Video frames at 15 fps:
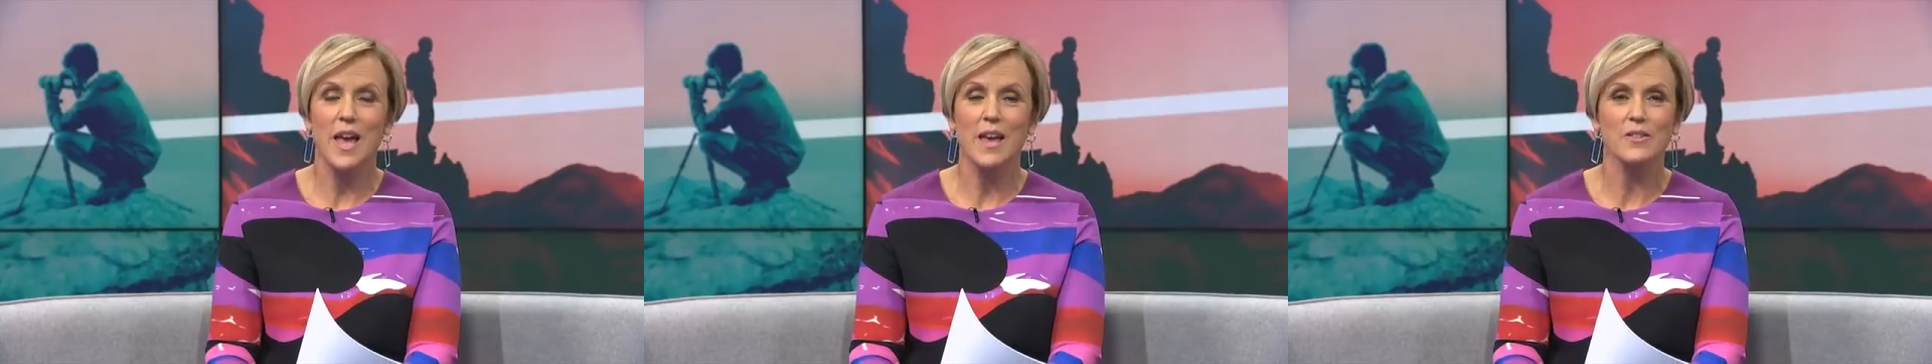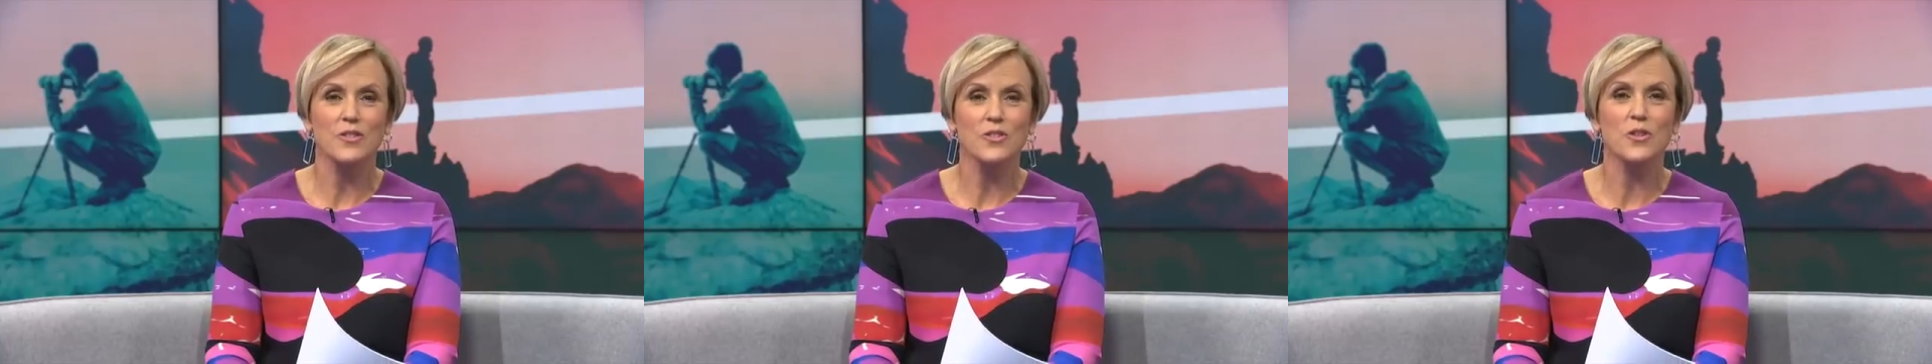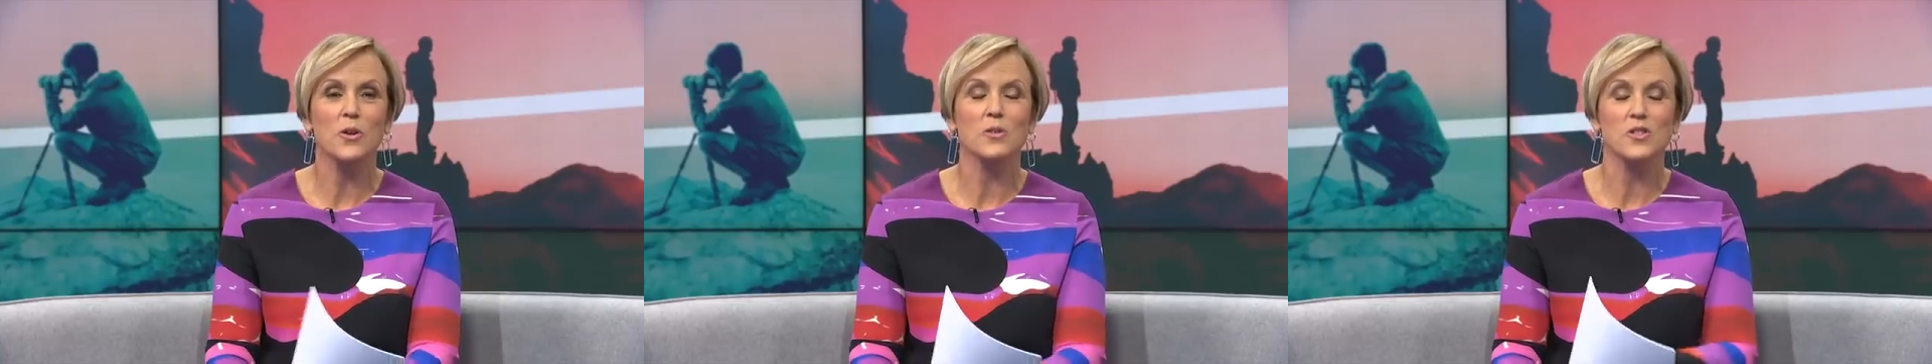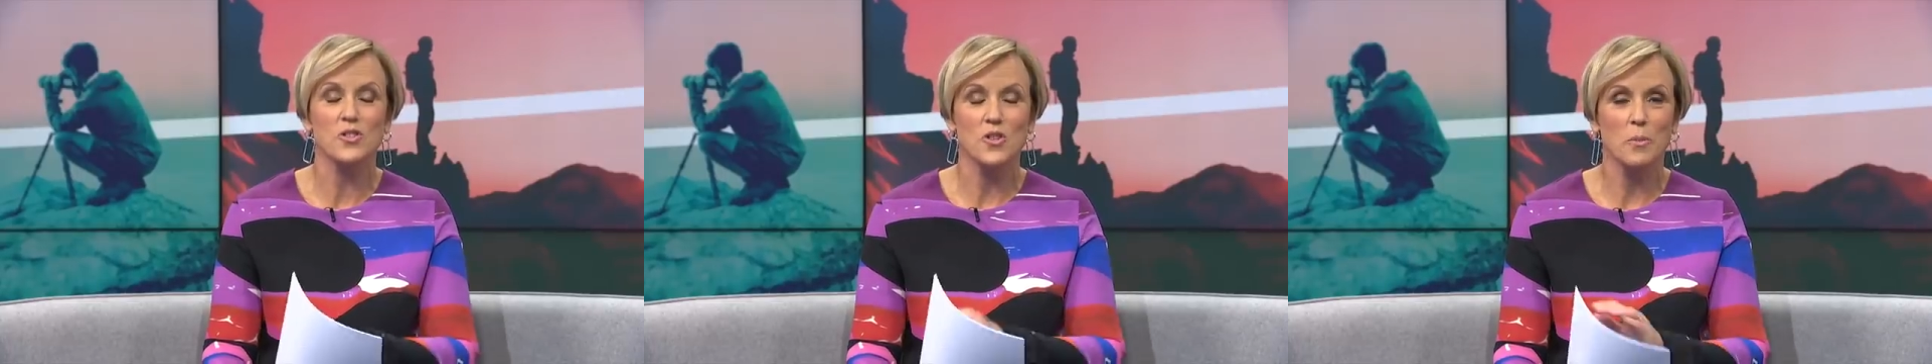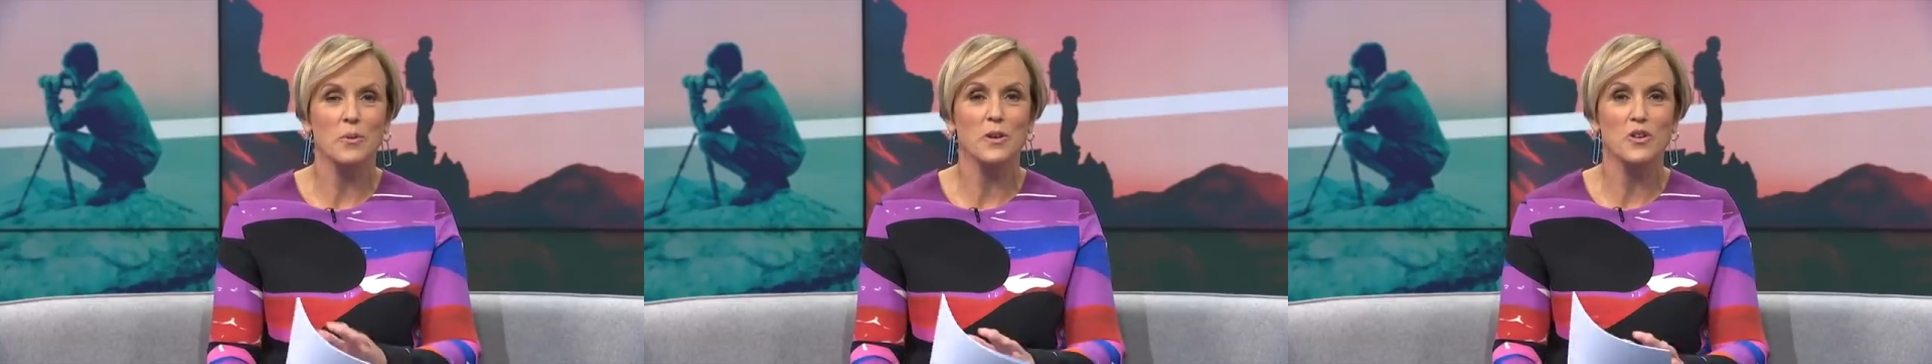And, you know,
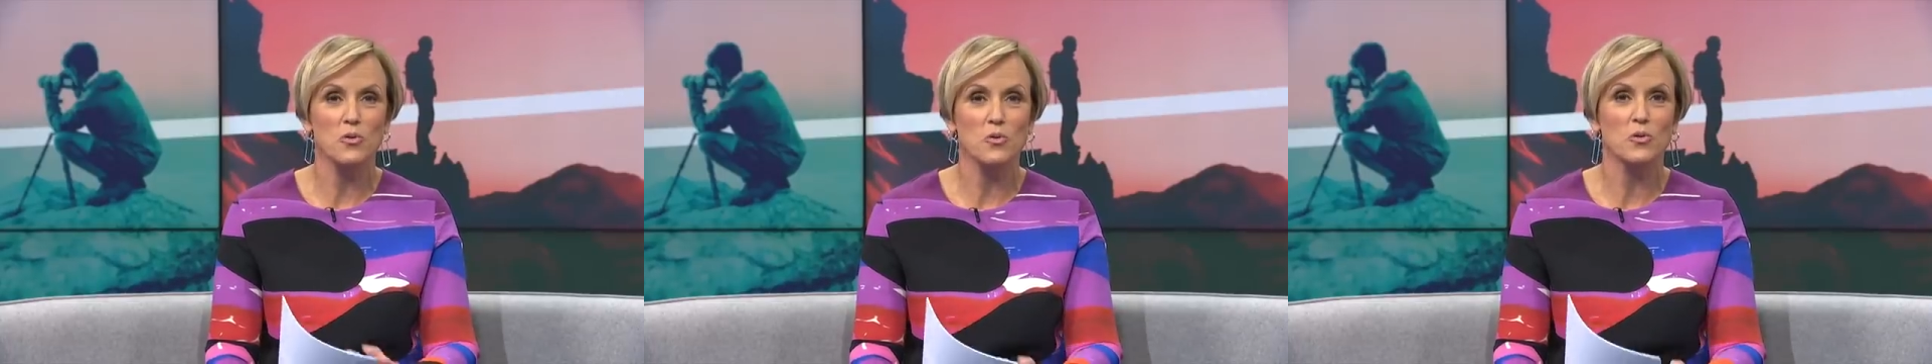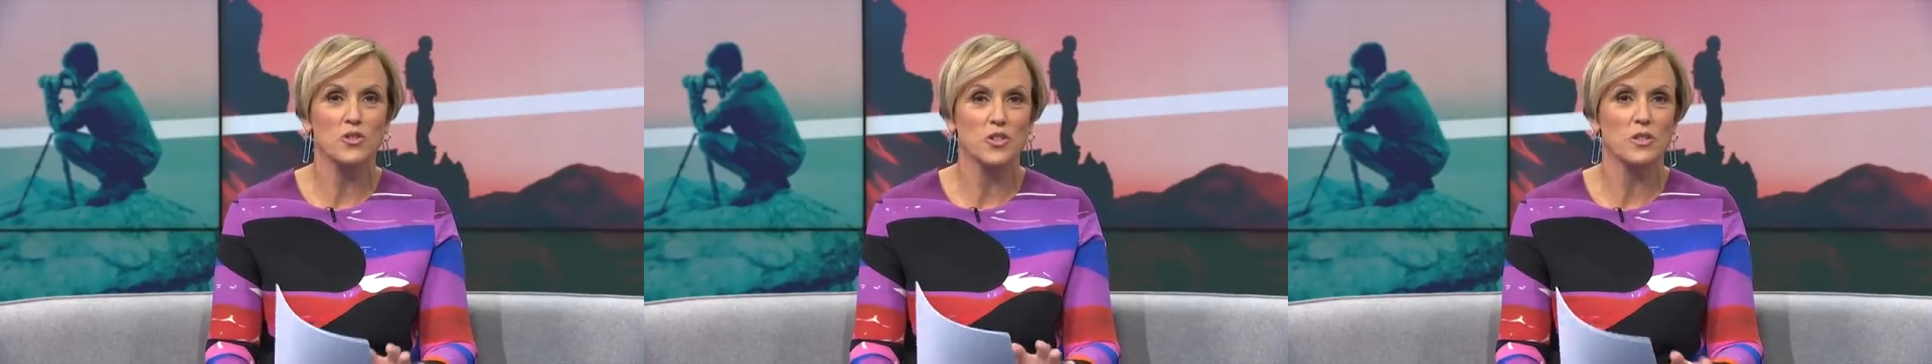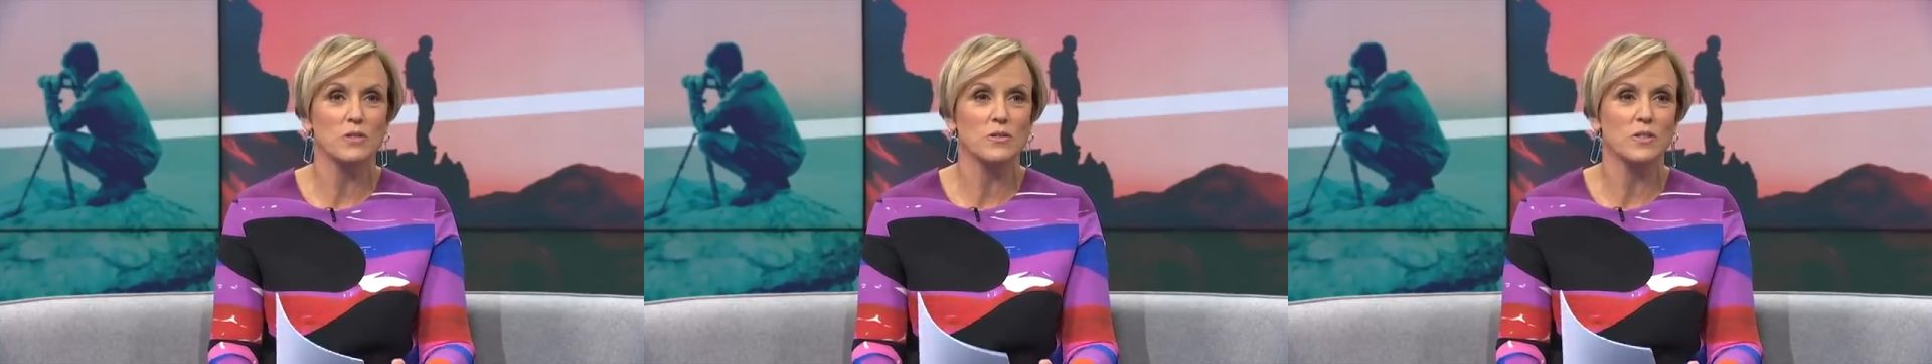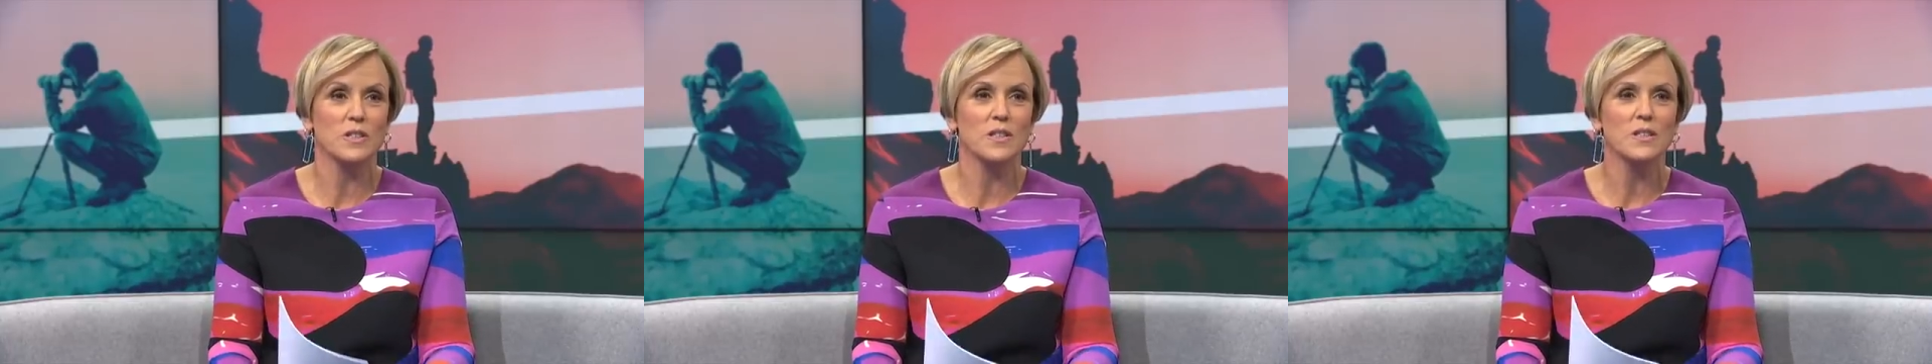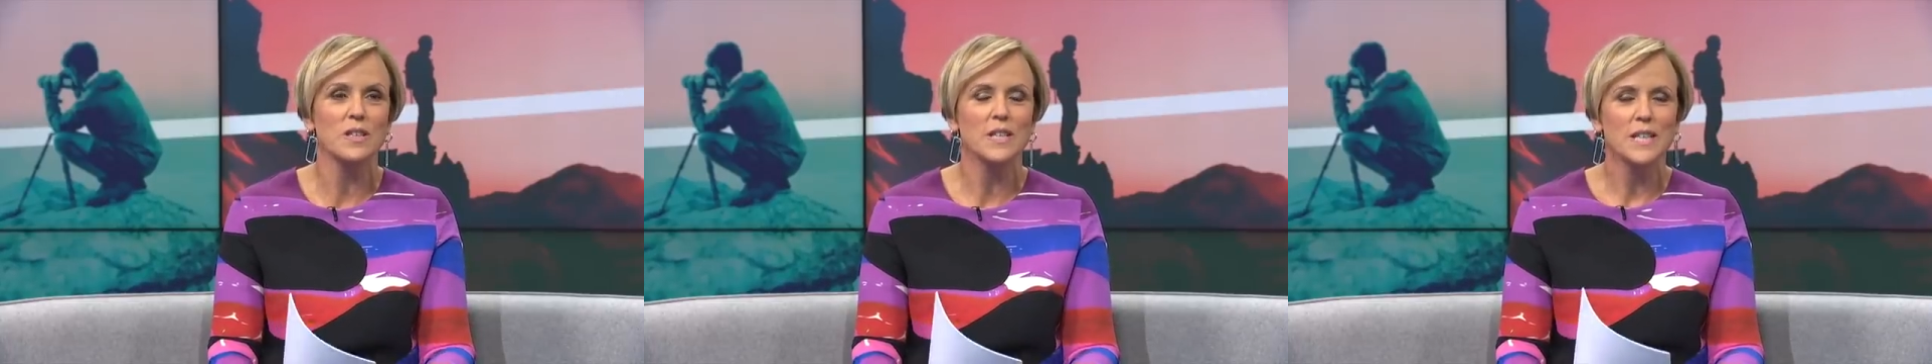stopping your
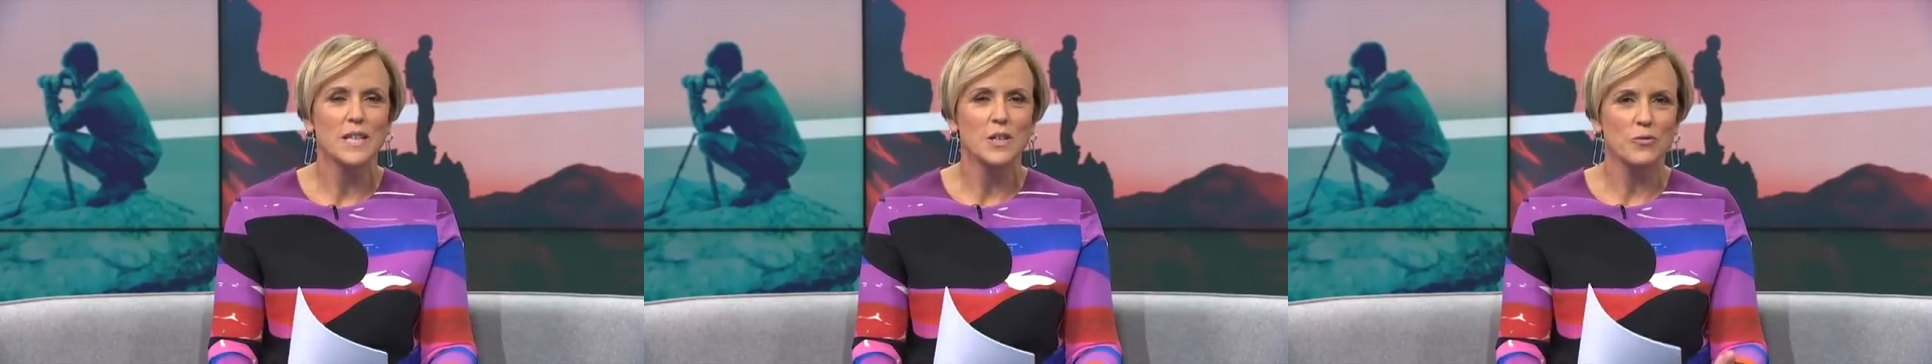children